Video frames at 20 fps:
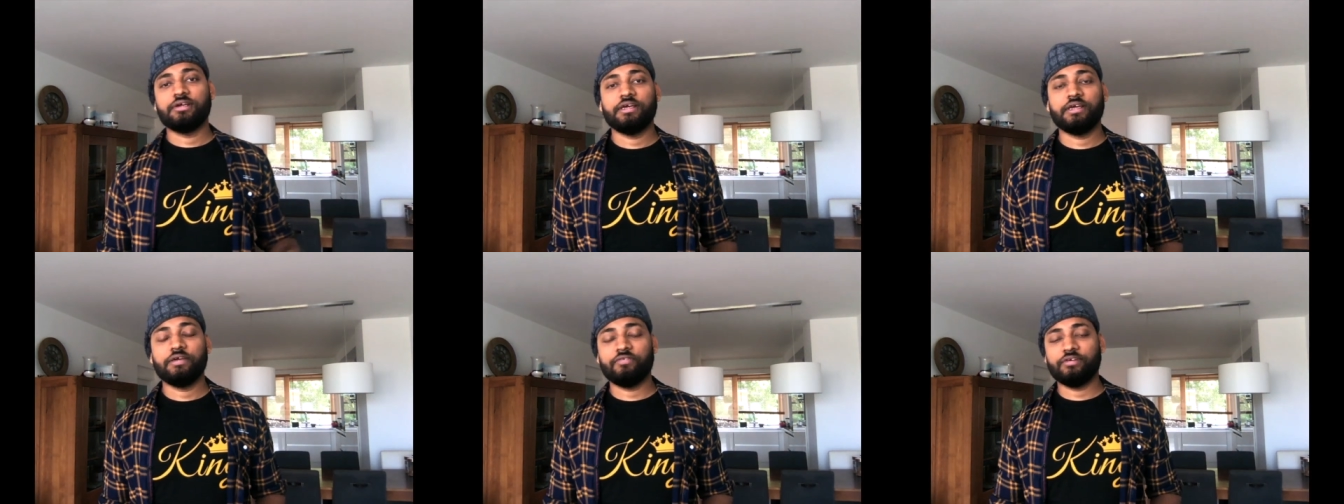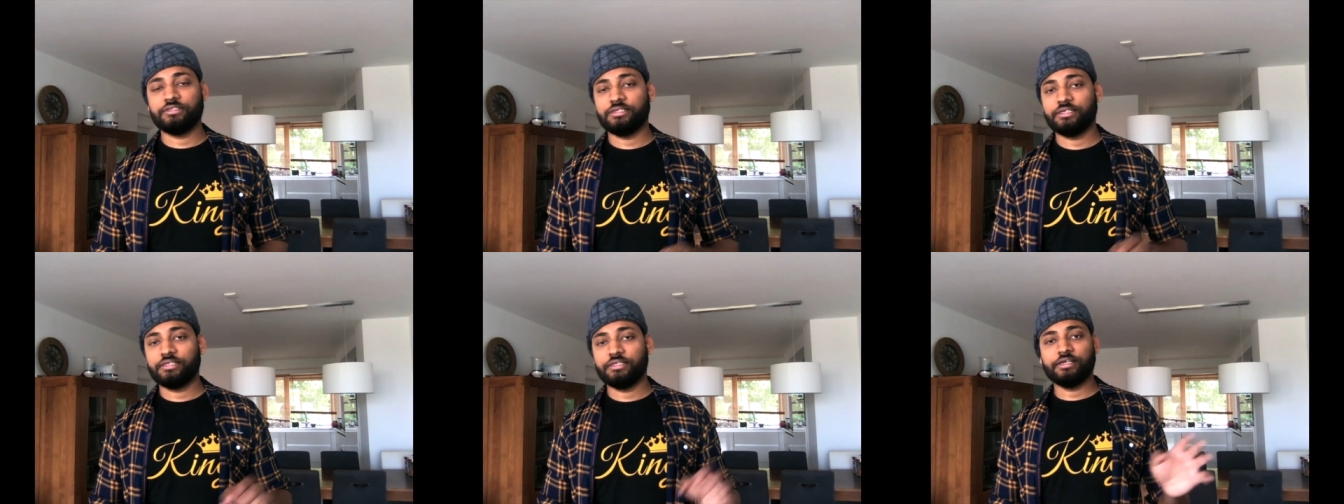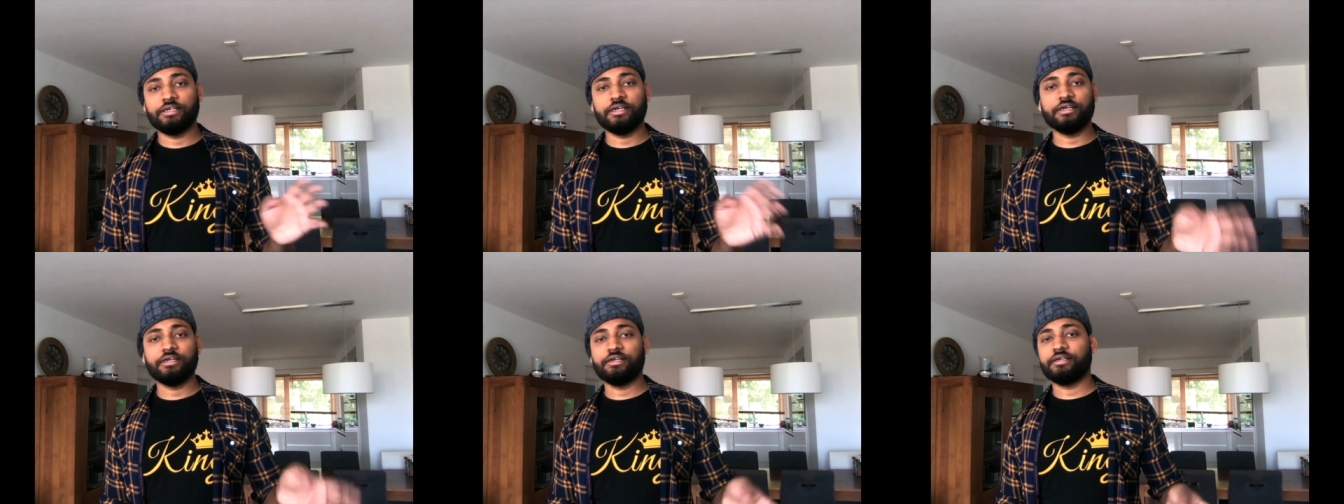if I say
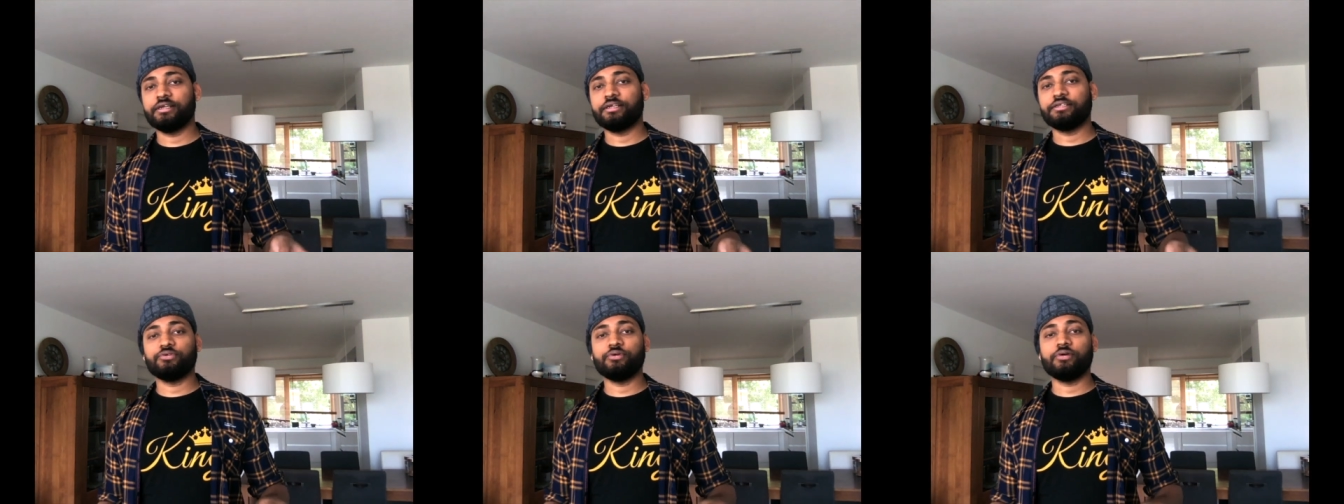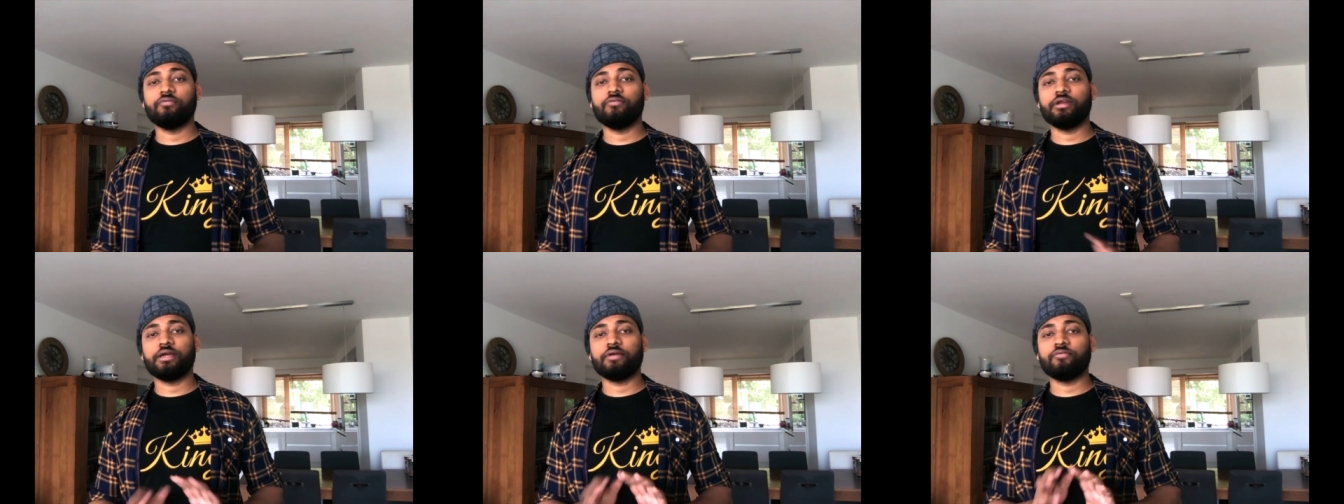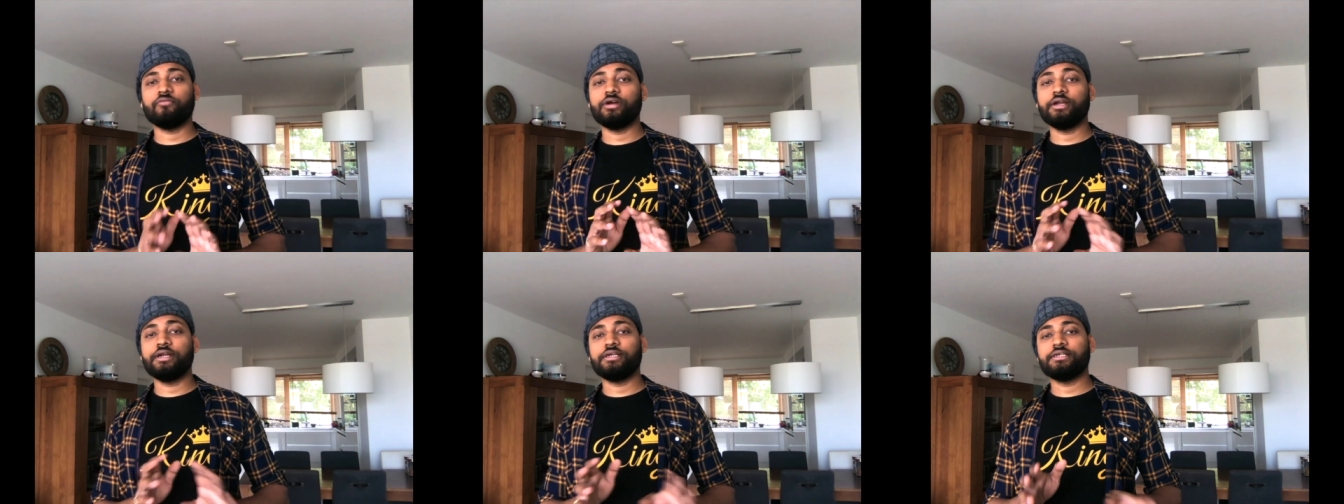that 30 days, you have like
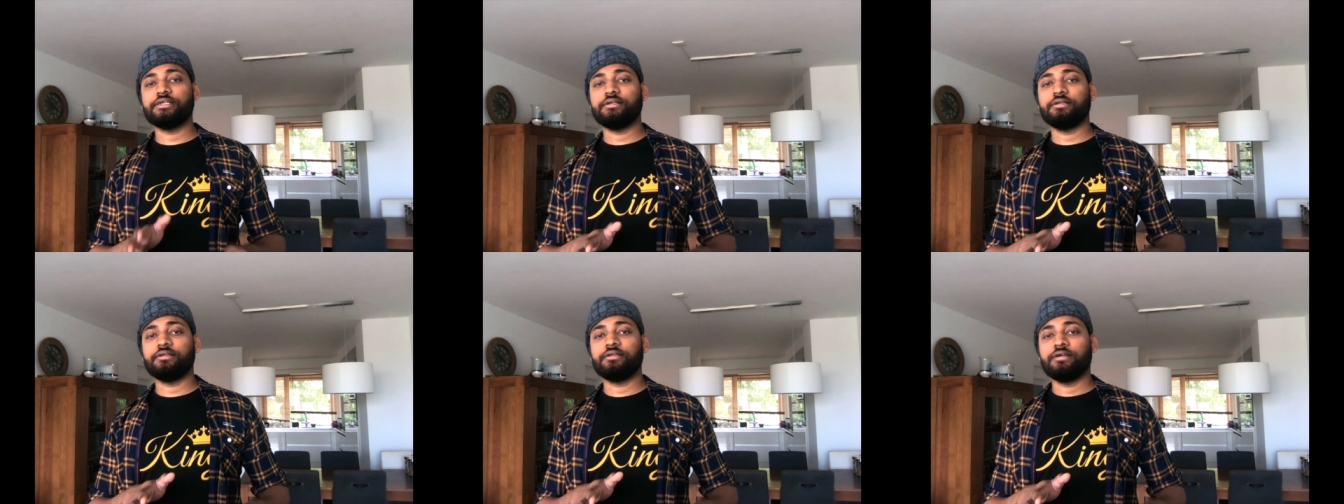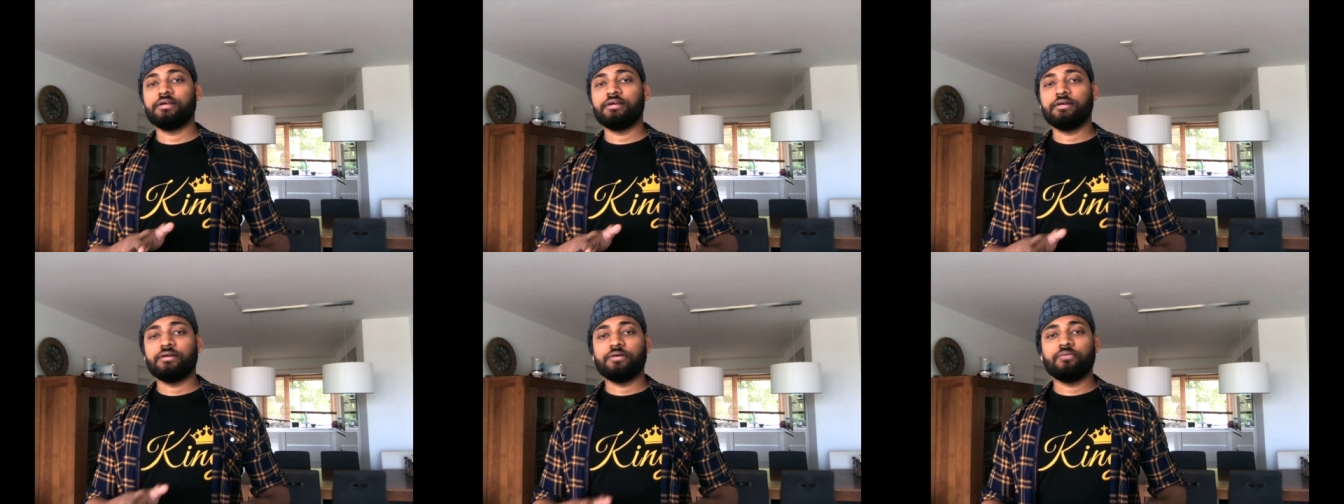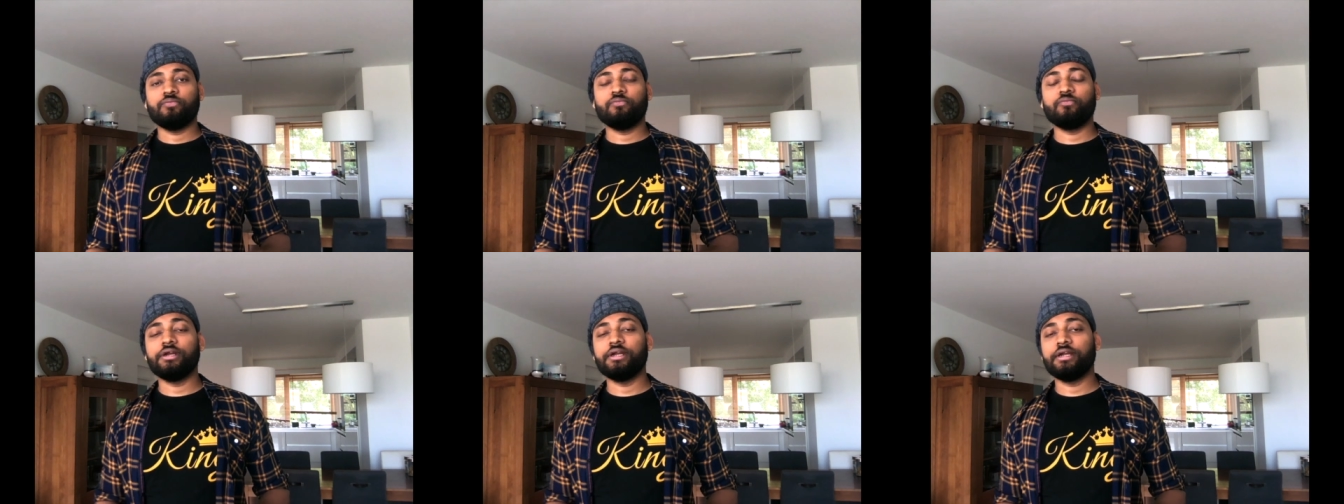
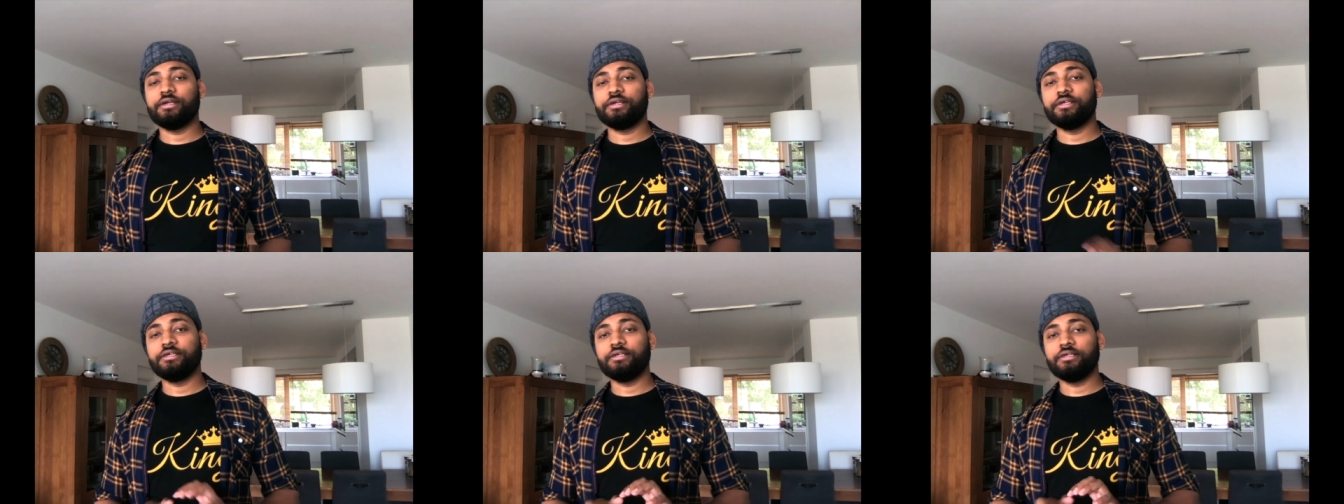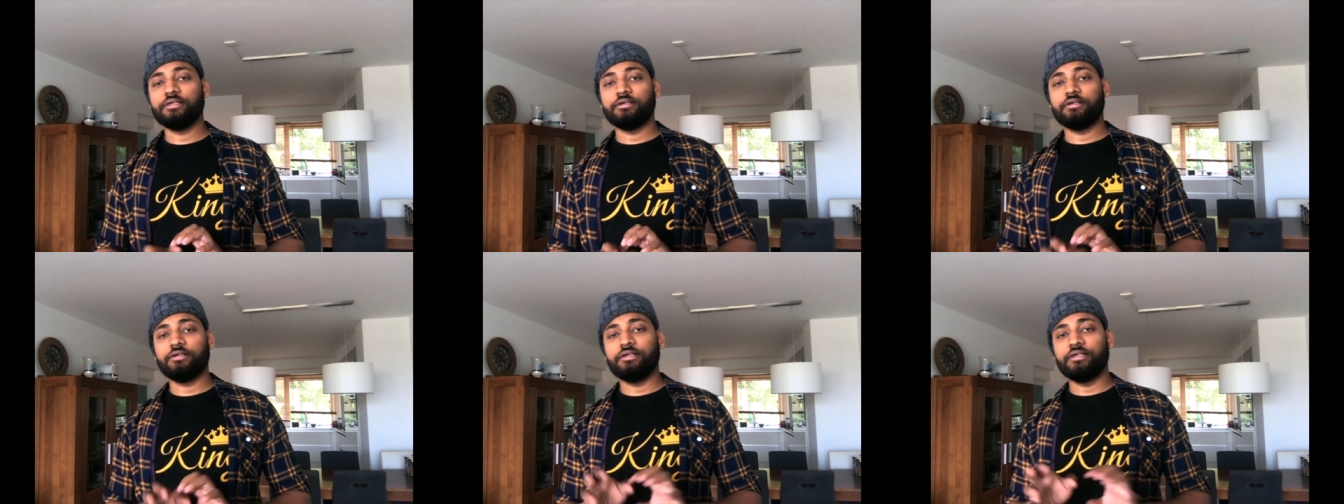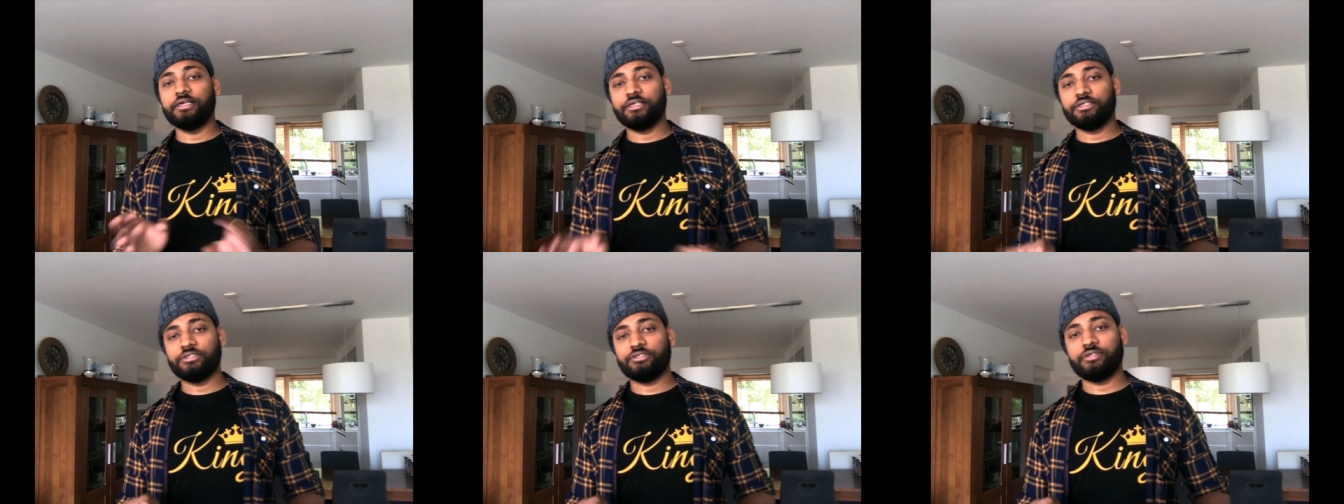180
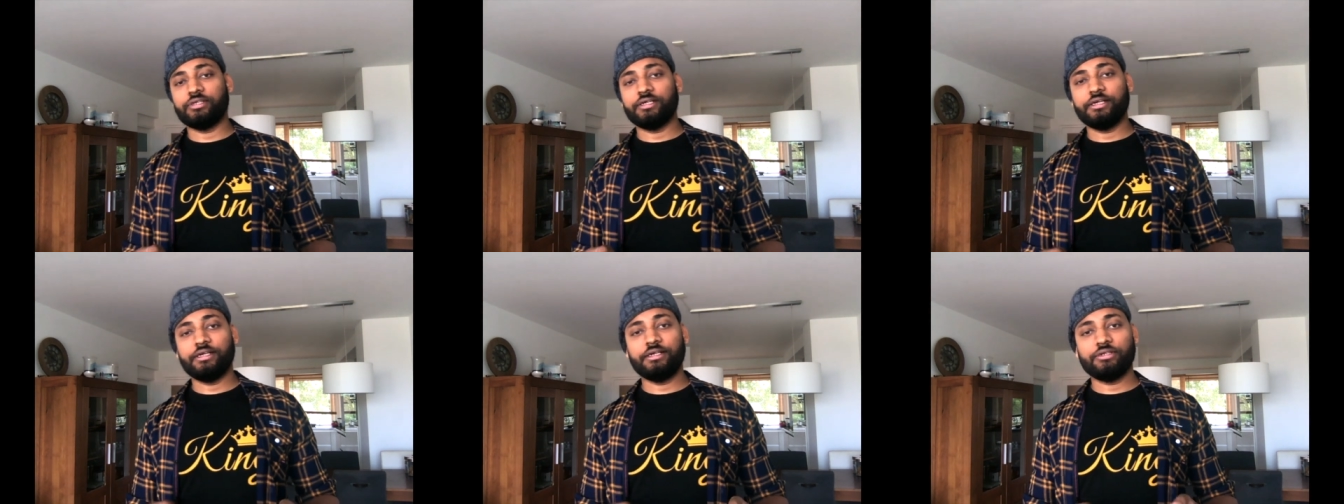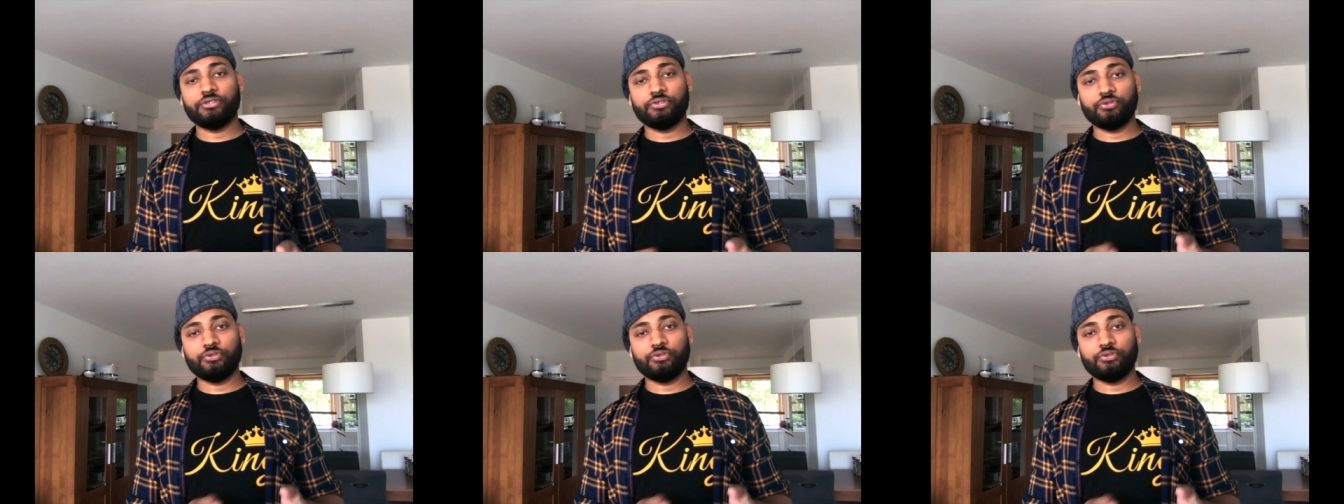days, right?